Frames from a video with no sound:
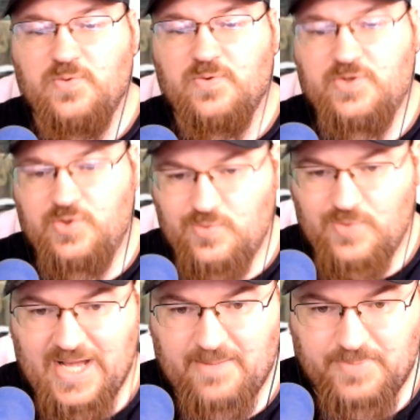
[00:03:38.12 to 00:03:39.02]

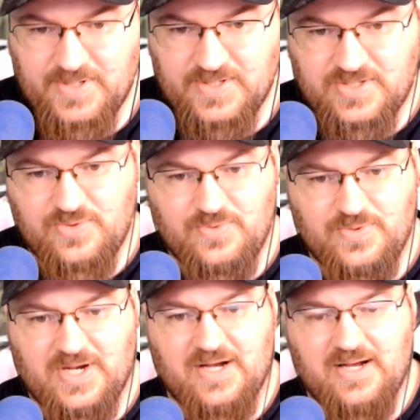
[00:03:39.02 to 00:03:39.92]
do happen
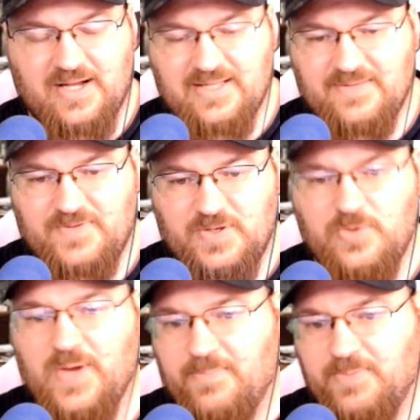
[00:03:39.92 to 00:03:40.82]
to
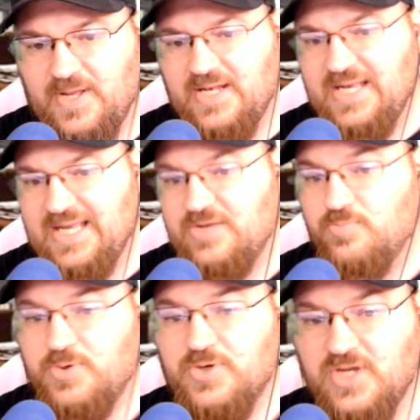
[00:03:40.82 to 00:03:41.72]
need
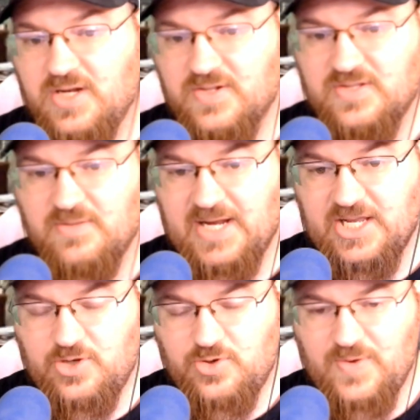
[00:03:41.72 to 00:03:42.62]
to push in on
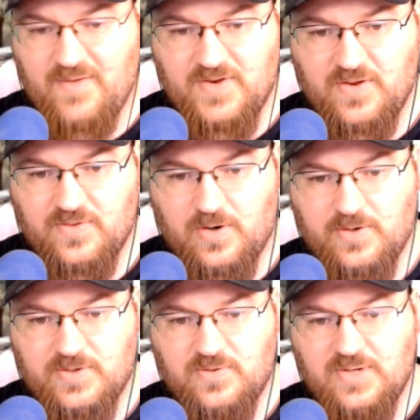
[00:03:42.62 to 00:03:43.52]
somebody, you do have another
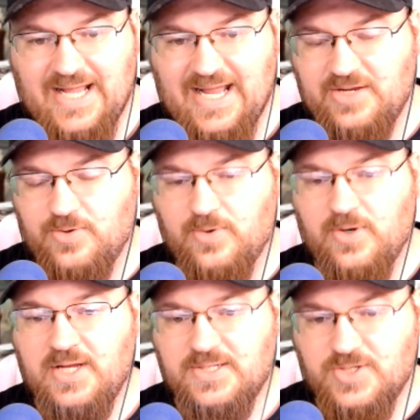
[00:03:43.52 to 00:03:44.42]
arsenal at
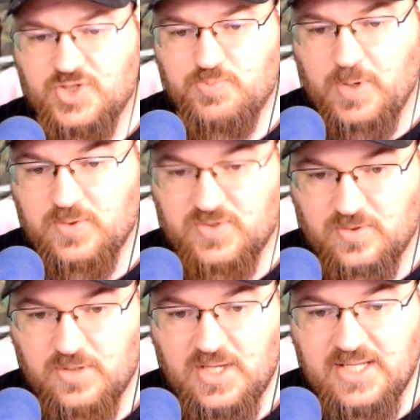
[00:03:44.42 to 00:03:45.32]
your
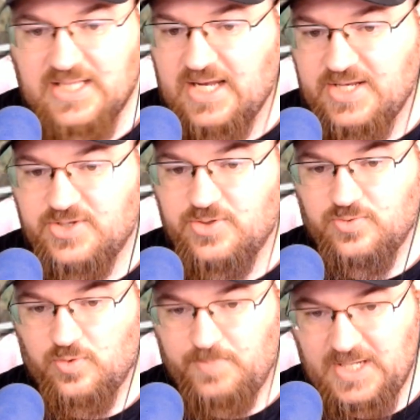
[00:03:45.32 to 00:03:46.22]
disposal. That is your
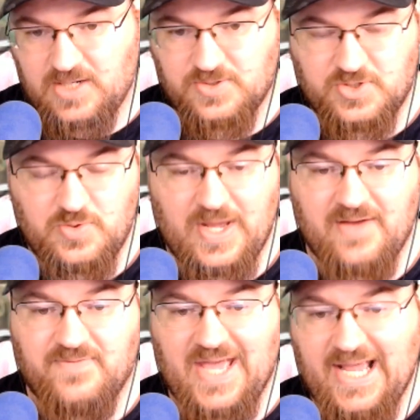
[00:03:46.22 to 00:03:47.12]
torpedoes. You
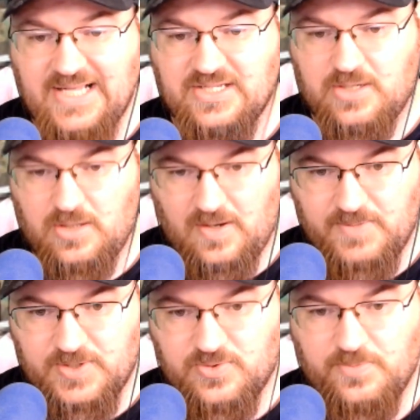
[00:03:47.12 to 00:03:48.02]
have 8
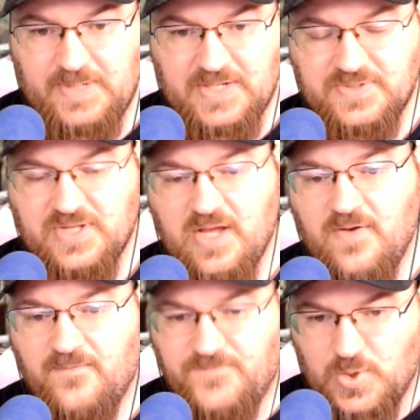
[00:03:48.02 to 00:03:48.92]
kilometer torpedoes,
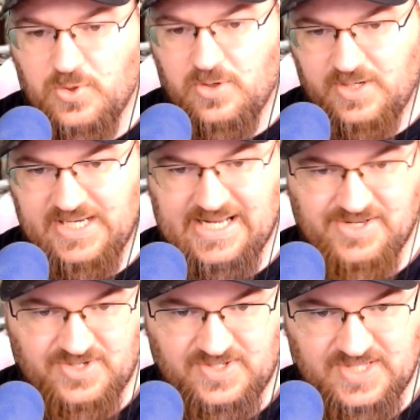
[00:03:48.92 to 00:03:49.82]
4 on
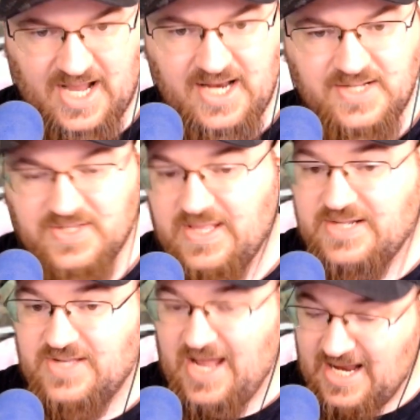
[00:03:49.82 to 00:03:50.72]
each side, so
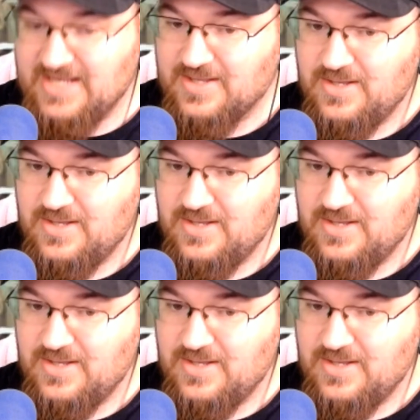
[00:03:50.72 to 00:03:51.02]
that's 8